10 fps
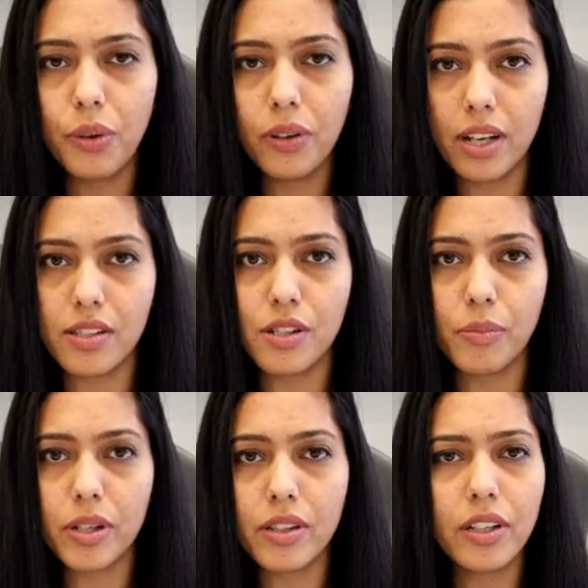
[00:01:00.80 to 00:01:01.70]
to your
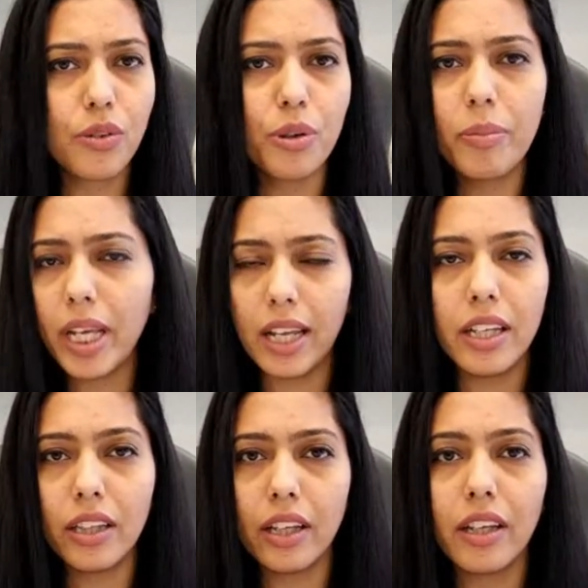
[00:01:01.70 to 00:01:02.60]
customers. This could be
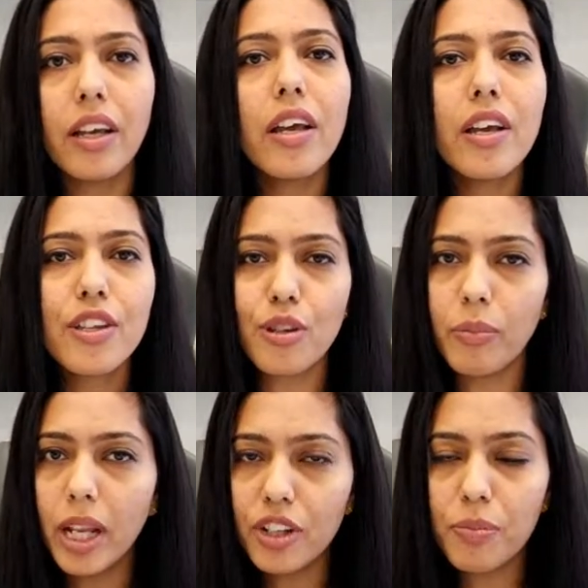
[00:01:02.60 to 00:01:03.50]
anything. So
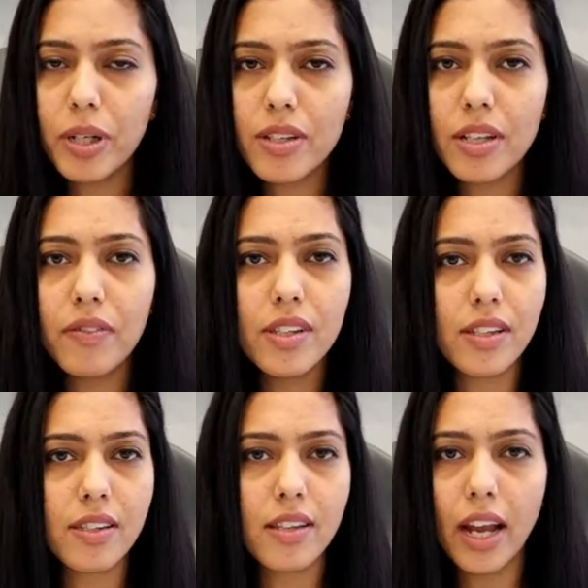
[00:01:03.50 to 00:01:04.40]
management
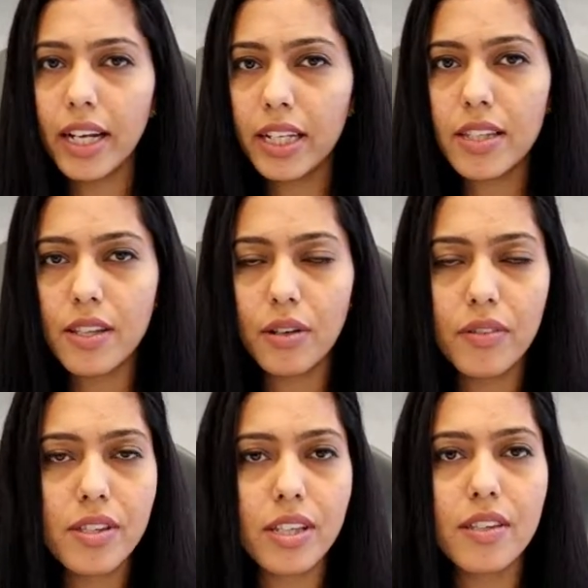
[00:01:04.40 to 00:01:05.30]
services, IT
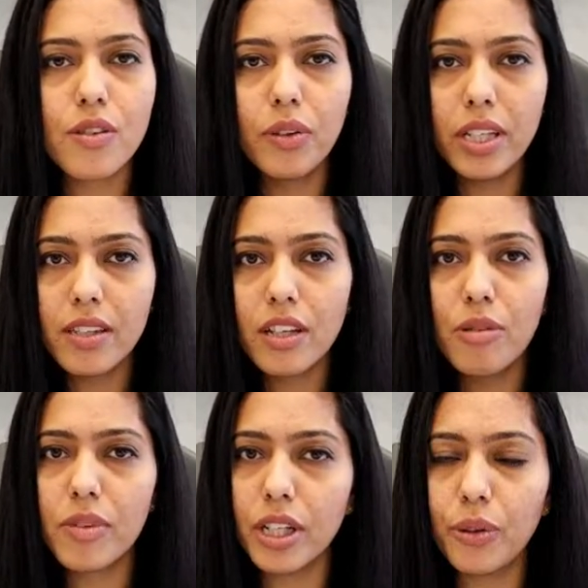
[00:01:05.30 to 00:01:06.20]
services, so these
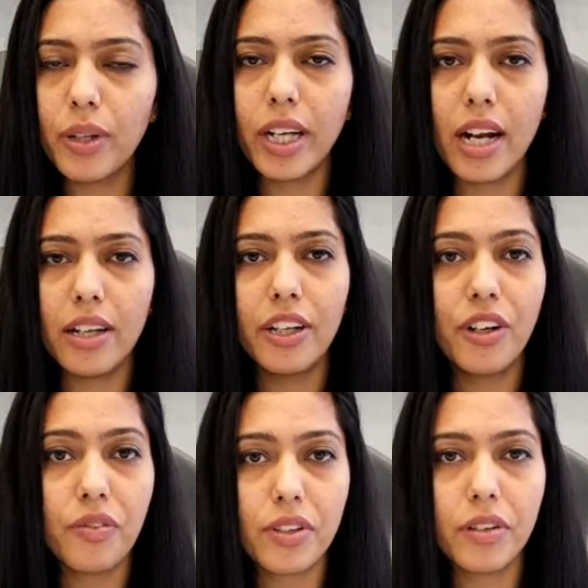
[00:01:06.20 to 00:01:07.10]
comes into the
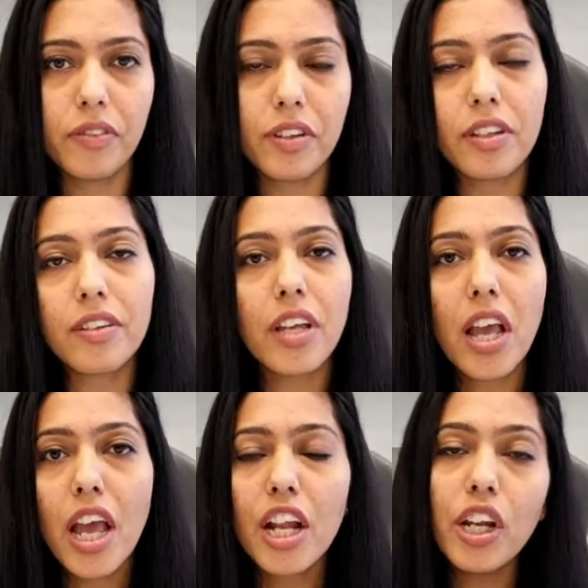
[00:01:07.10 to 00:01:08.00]
category of services.
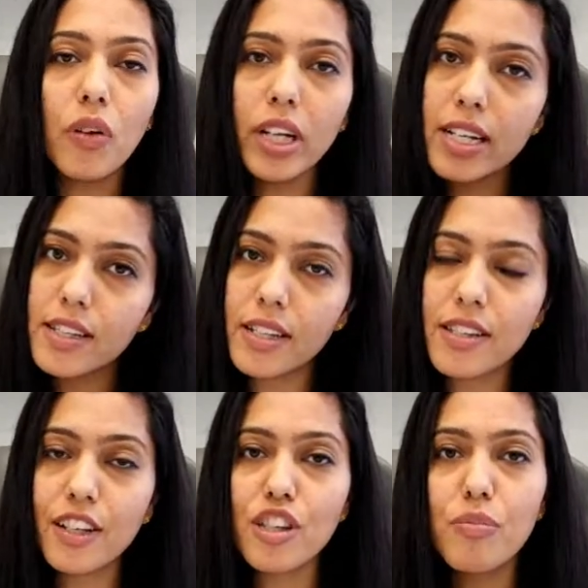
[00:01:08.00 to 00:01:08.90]
Now let's
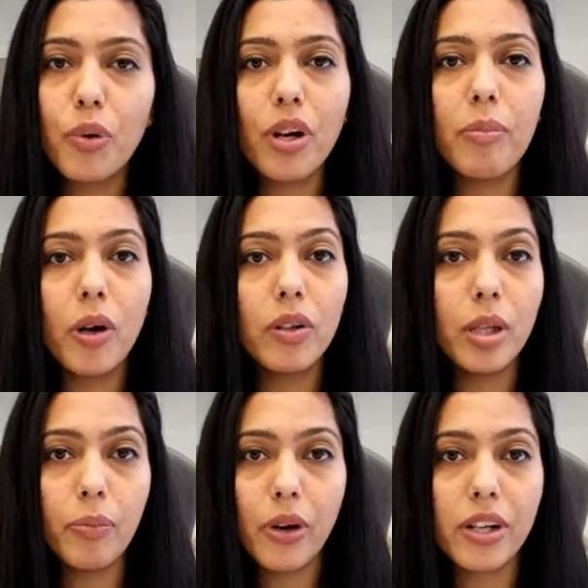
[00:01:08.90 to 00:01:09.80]
discuss more about
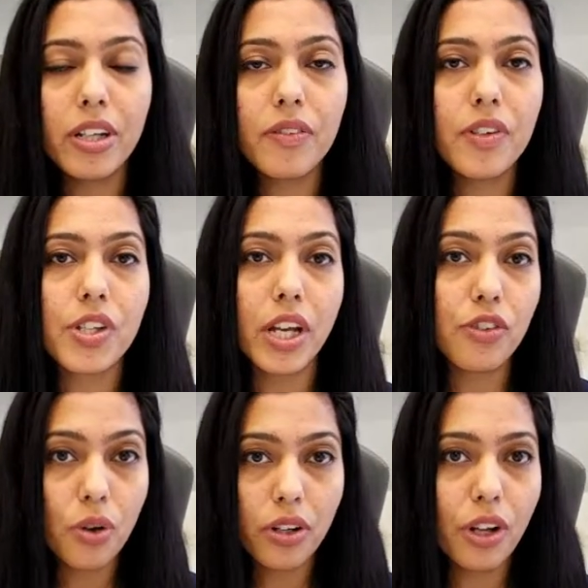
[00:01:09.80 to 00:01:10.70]
the pointers which I
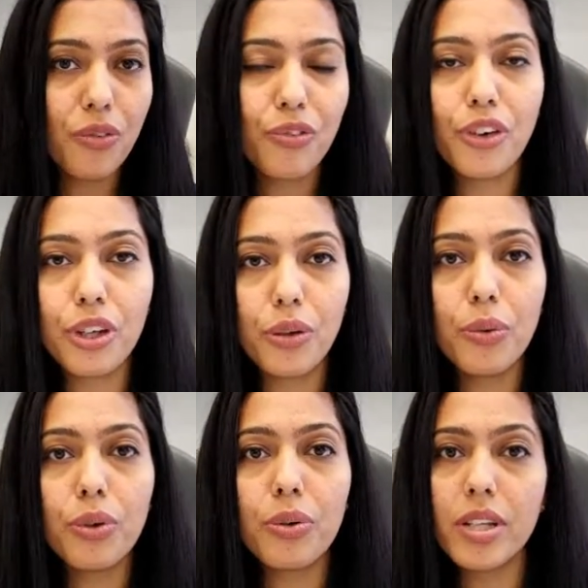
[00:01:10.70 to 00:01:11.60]
jot down for
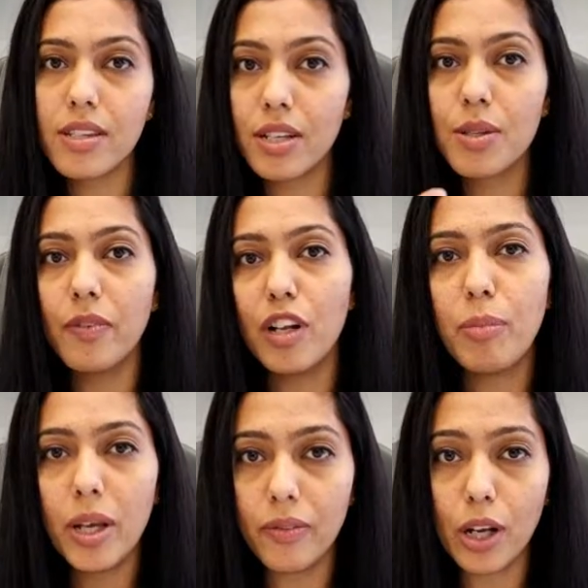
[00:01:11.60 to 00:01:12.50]
you to discuss one
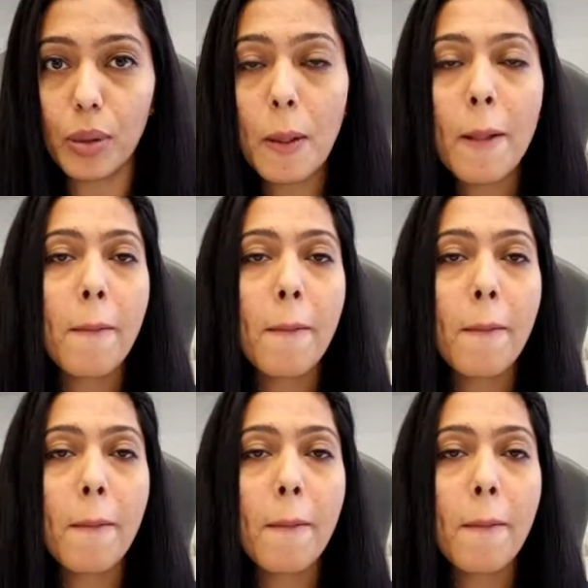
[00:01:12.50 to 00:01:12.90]
by one.